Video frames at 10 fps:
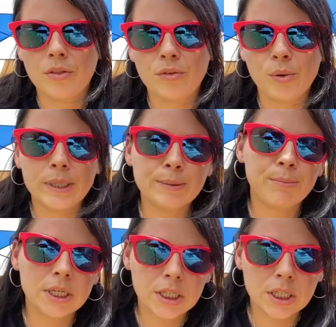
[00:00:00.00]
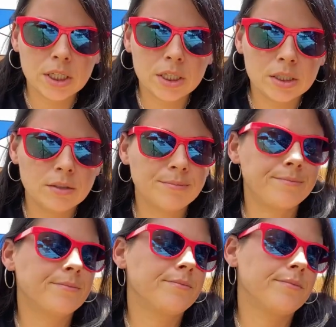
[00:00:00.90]
through his butt.
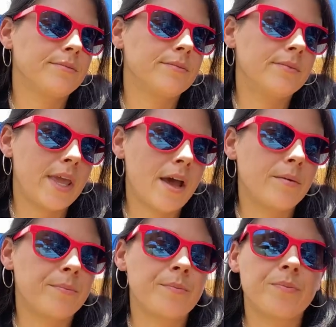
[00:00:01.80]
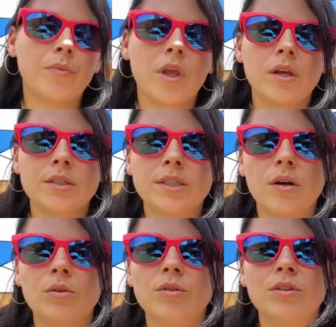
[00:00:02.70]
Yeah. So,